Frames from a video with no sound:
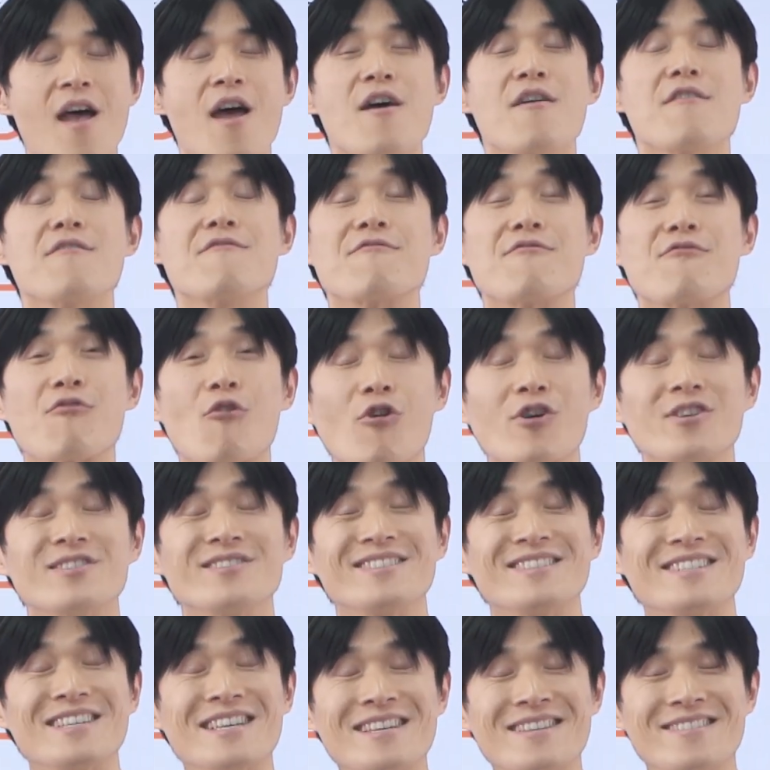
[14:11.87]

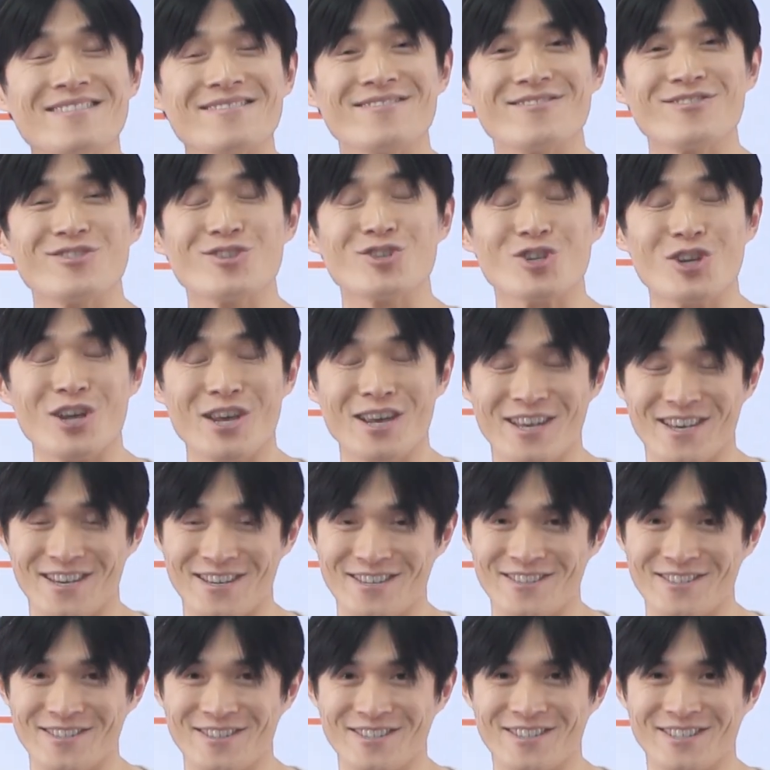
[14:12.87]
14
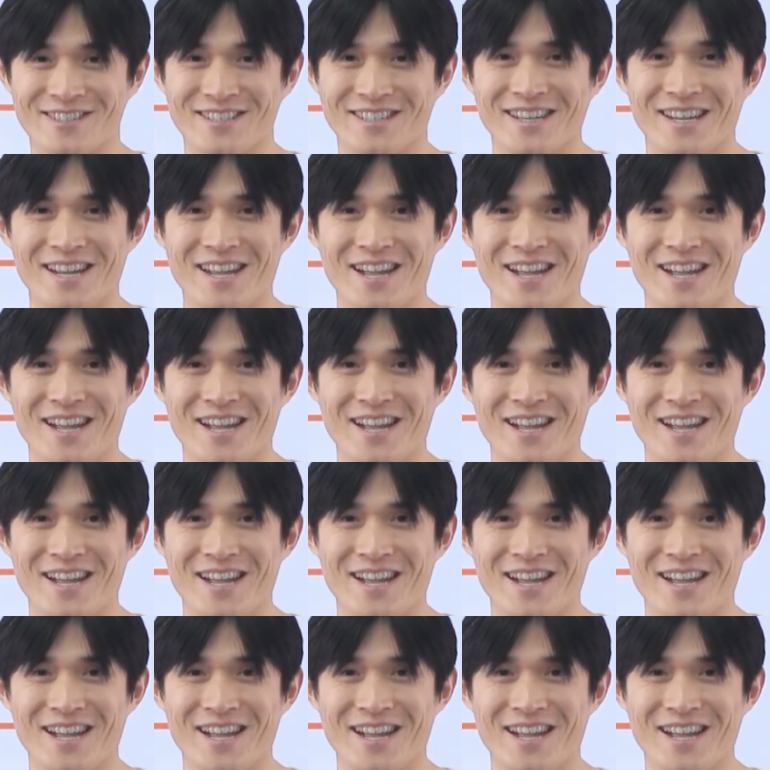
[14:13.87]
chickens.